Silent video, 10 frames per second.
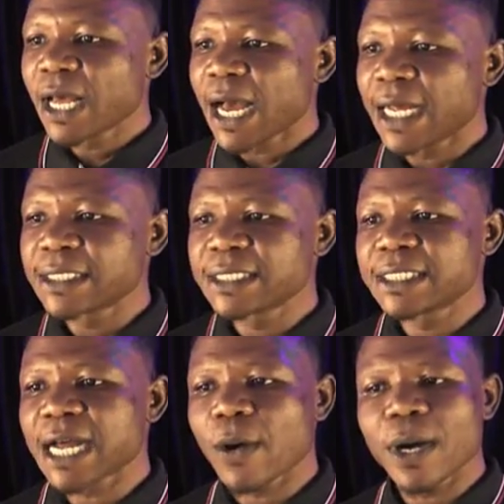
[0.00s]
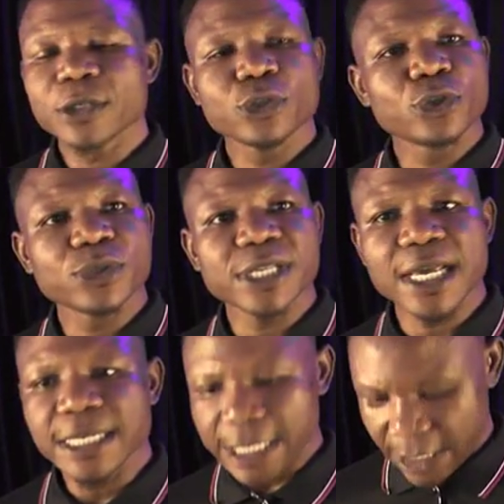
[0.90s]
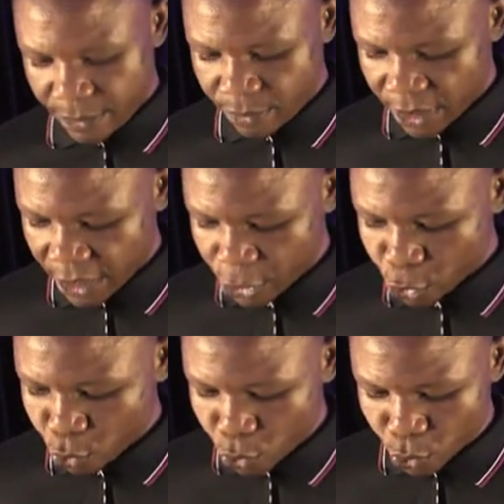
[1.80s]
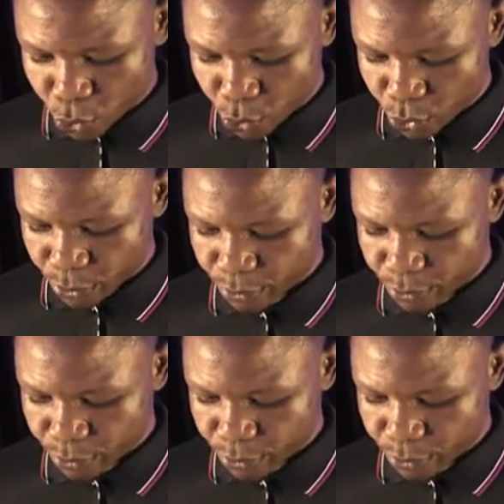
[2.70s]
and our username is root,